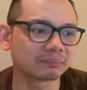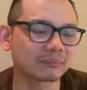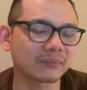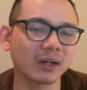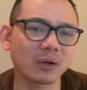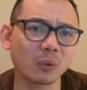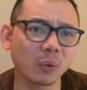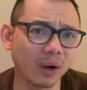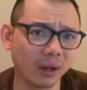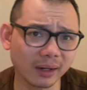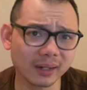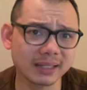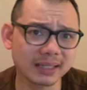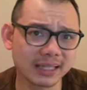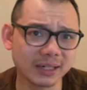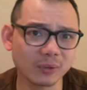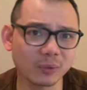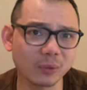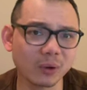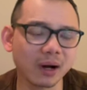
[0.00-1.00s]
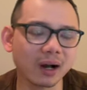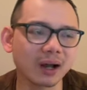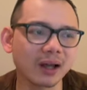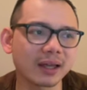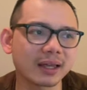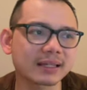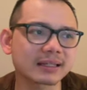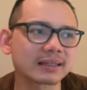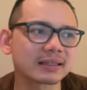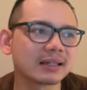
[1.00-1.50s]
Quality
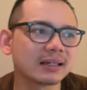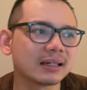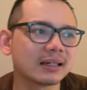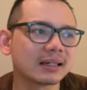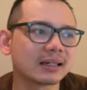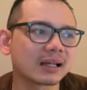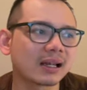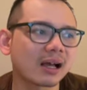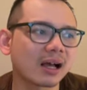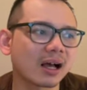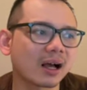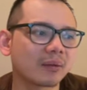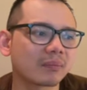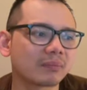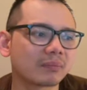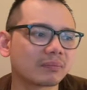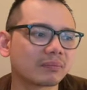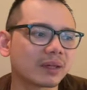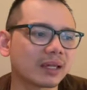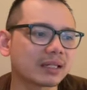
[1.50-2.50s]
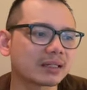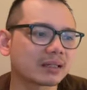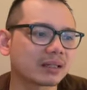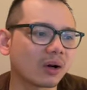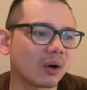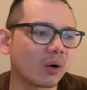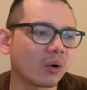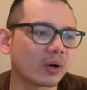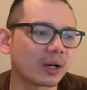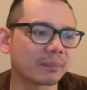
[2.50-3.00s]
wise, it
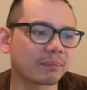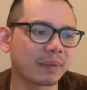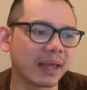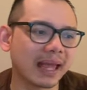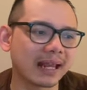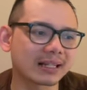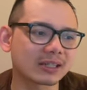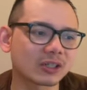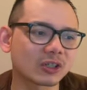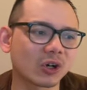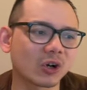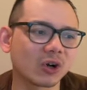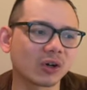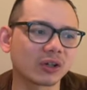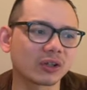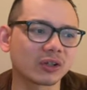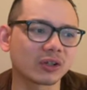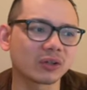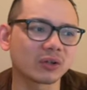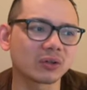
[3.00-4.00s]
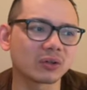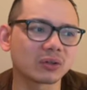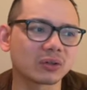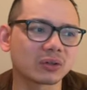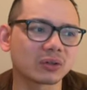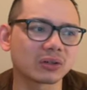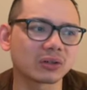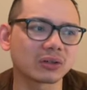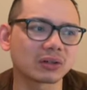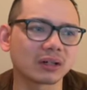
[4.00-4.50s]
all depends on
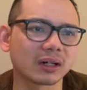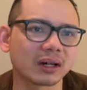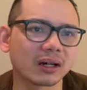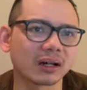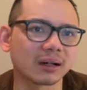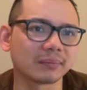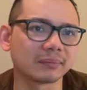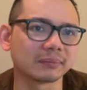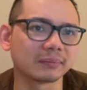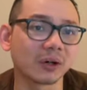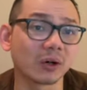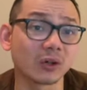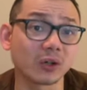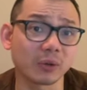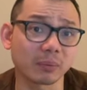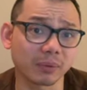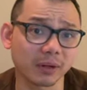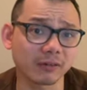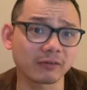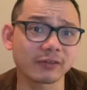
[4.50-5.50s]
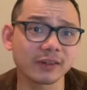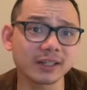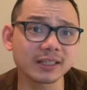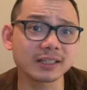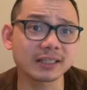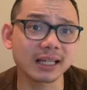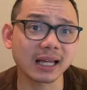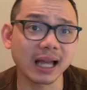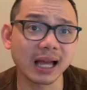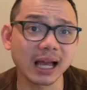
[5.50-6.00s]
your preference,
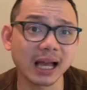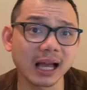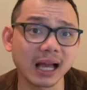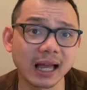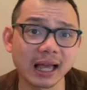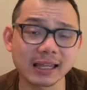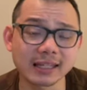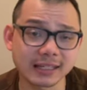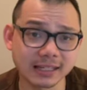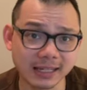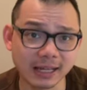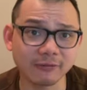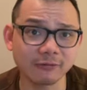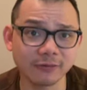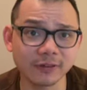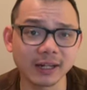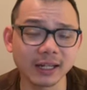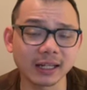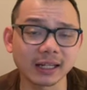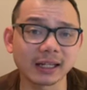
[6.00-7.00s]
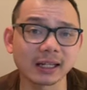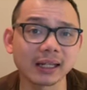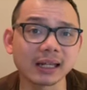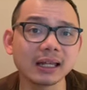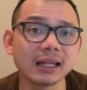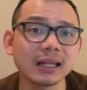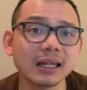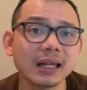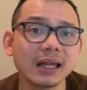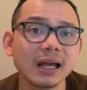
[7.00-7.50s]

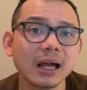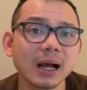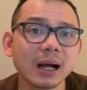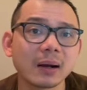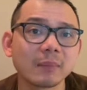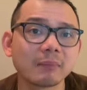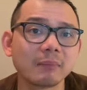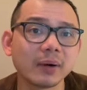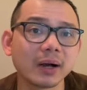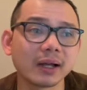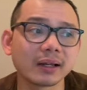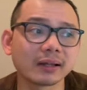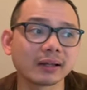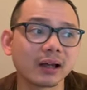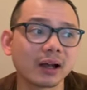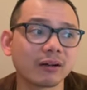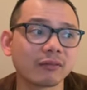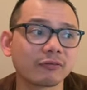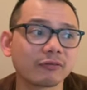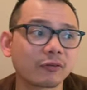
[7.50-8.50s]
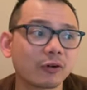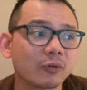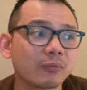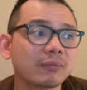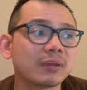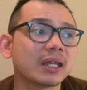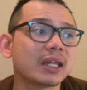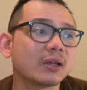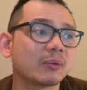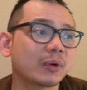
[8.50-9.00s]
definitely. But for
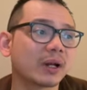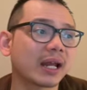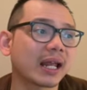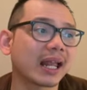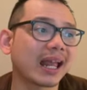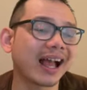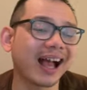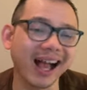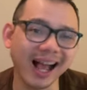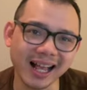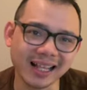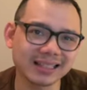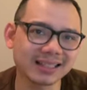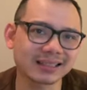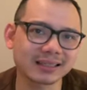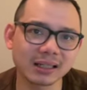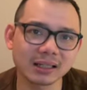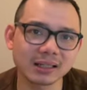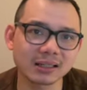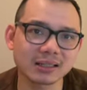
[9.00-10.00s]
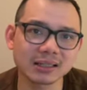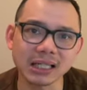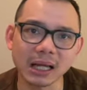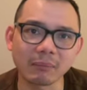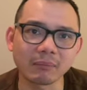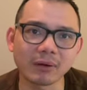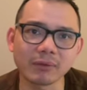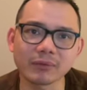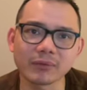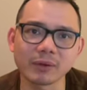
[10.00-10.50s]
me, when I asked some
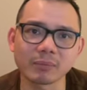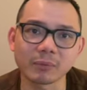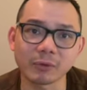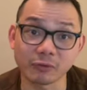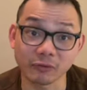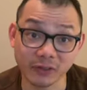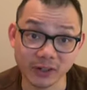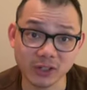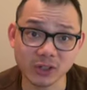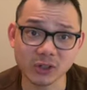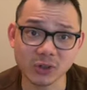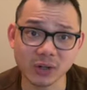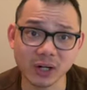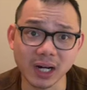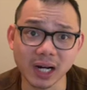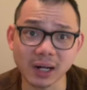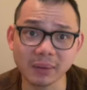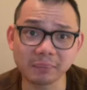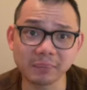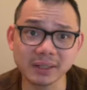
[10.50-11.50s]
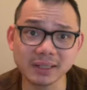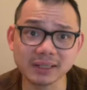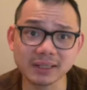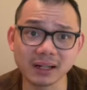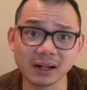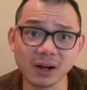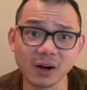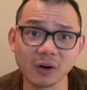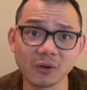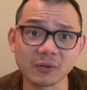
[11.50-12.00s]
of the professional harpists
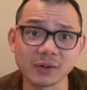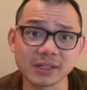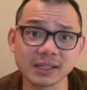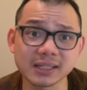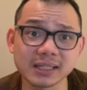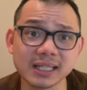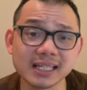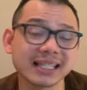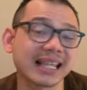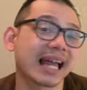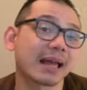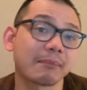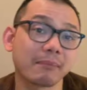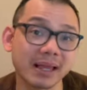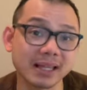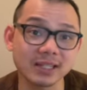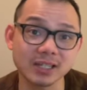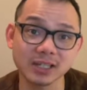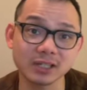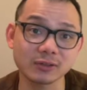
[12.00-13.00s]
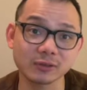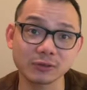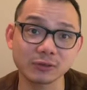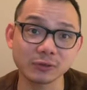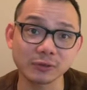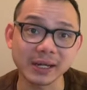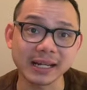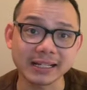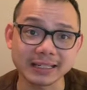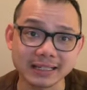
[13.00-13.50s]
overseas that I messaged through
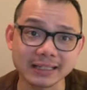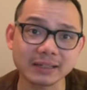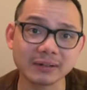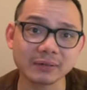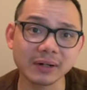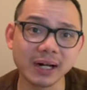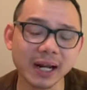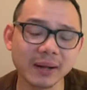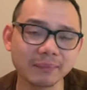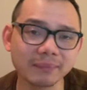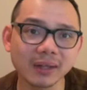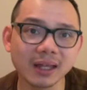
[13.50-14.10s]
Instagram,